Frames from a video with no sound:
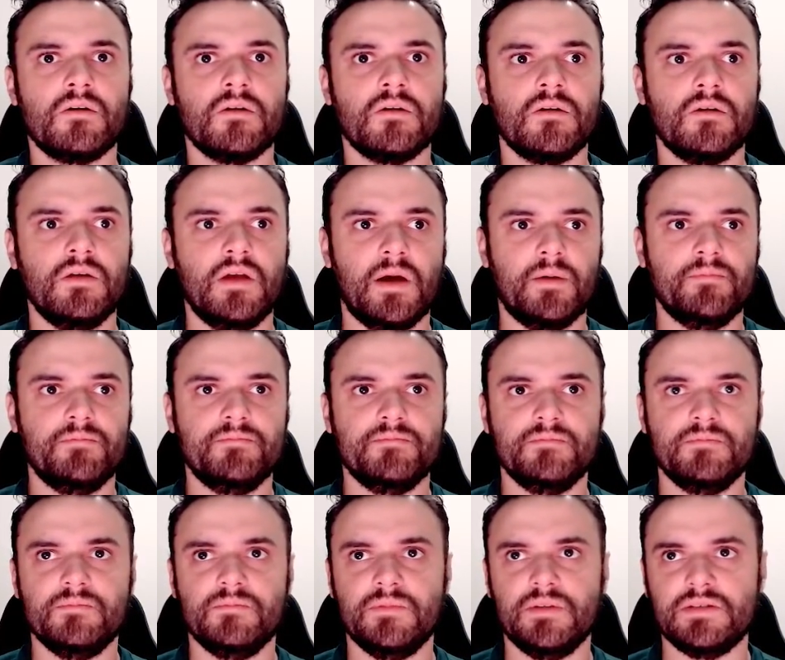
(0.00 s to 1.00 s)
Yeah,
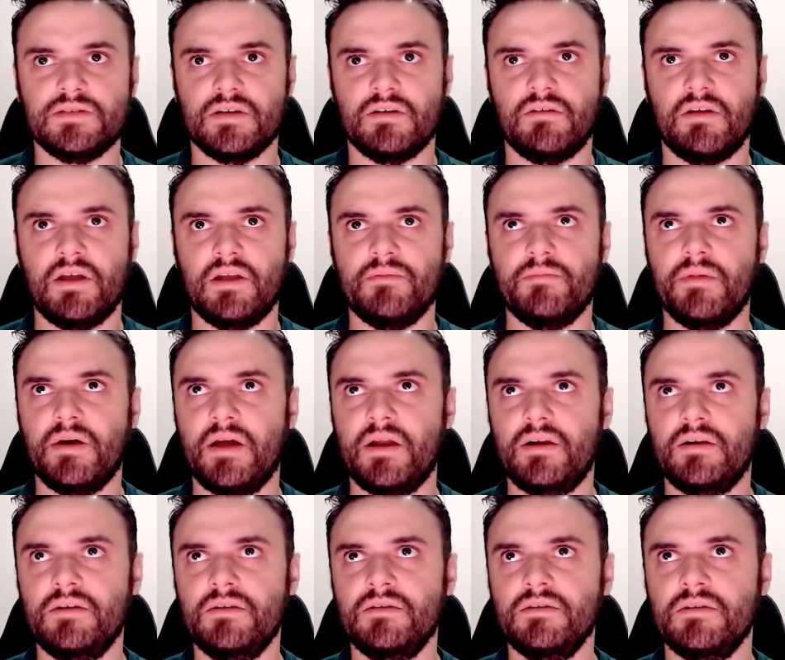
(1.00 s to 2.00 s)
it's already
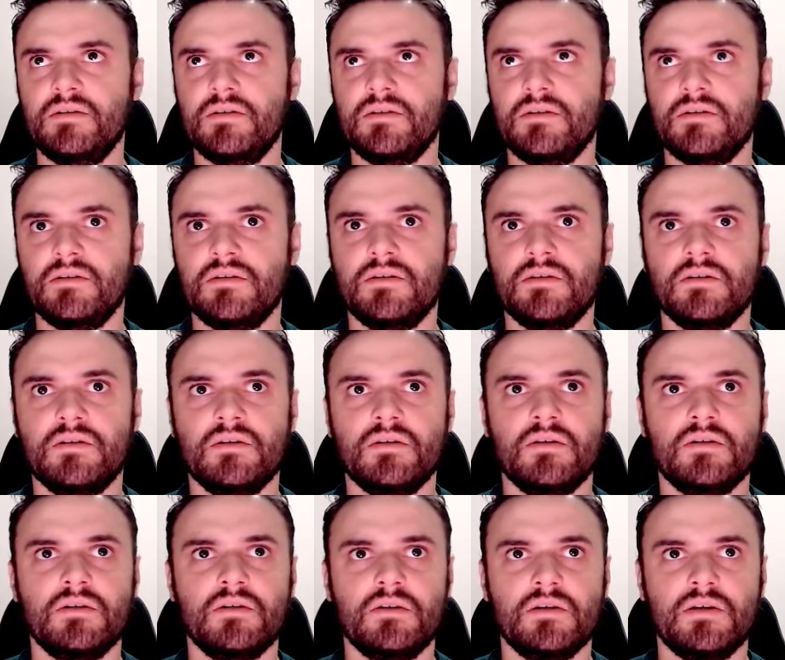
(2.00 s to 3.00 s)
better.
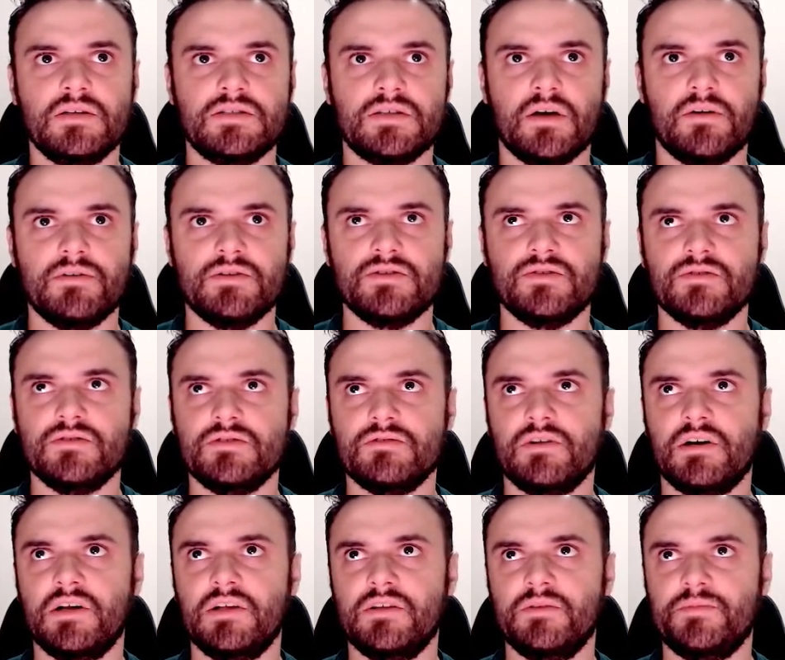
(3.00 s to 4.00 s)
It's always using
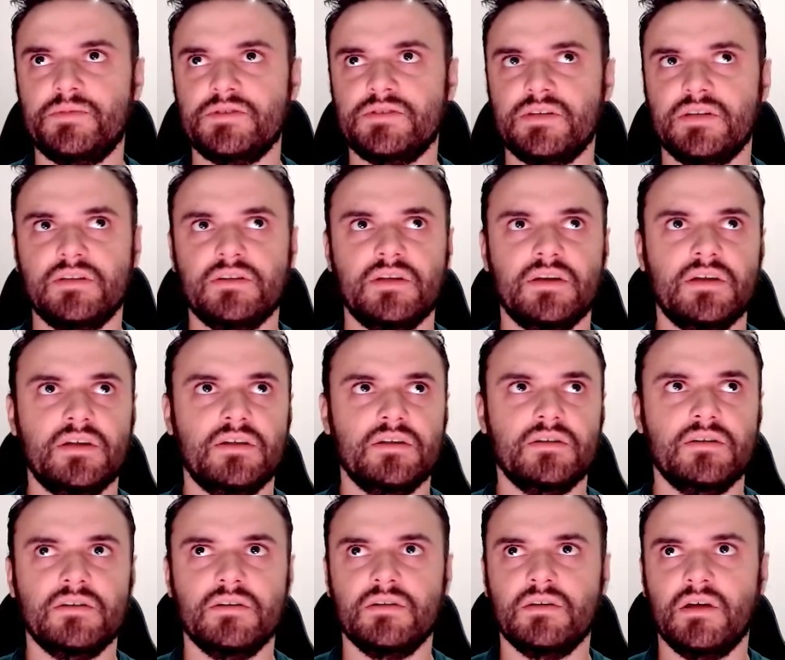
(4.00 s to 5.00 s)
100%. Then
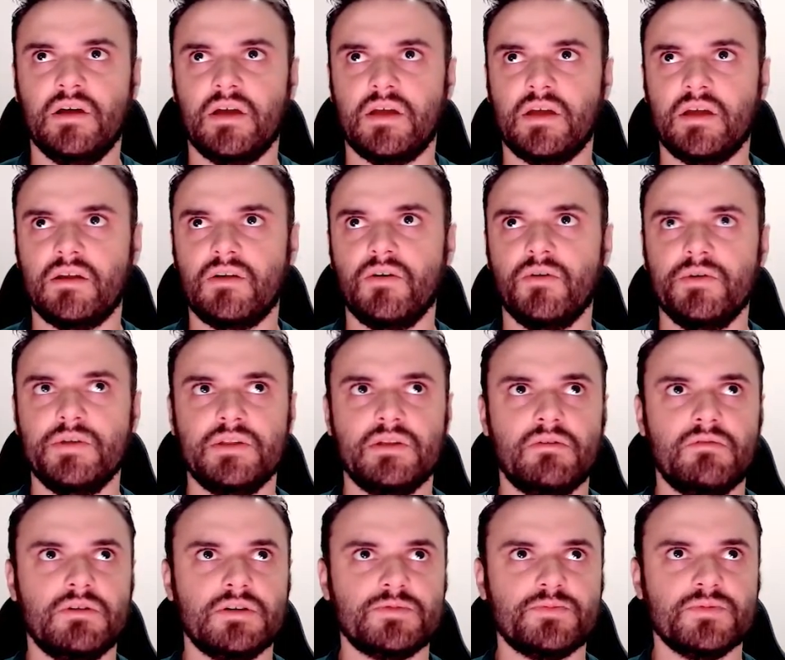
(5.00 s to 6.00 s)
I can go in the
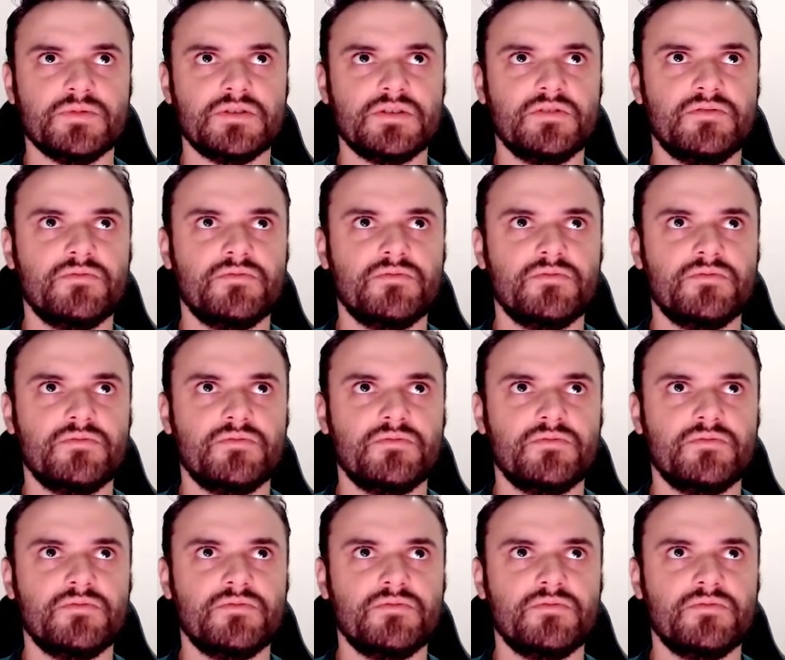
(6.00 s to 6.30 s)
responsive